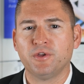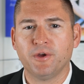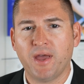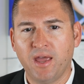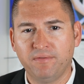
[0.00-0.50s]

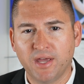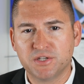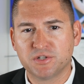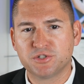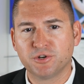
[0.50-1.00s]
your
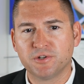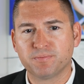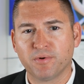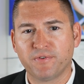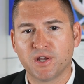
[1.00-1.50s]
aviation insurance
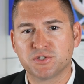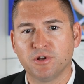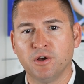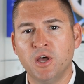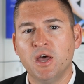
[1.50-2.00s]

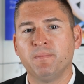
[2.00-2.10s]
professional